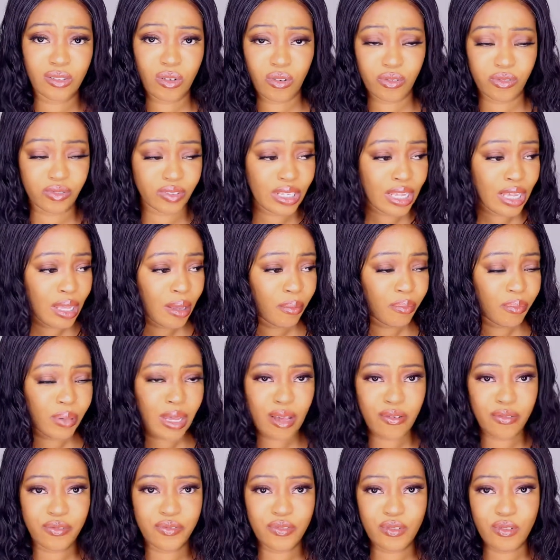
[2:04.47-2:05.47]
of
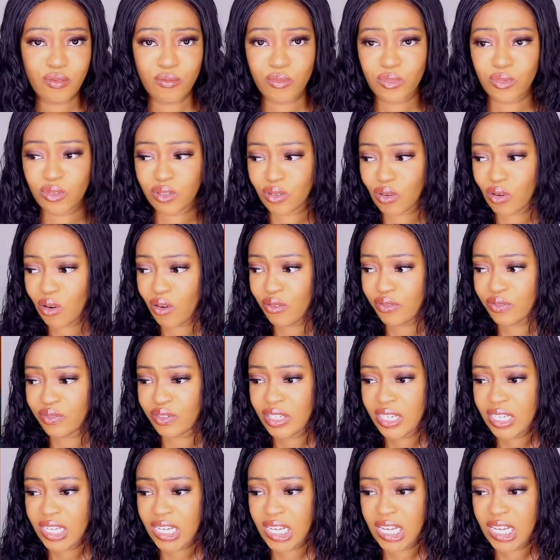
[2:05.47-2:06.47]
perfumes, of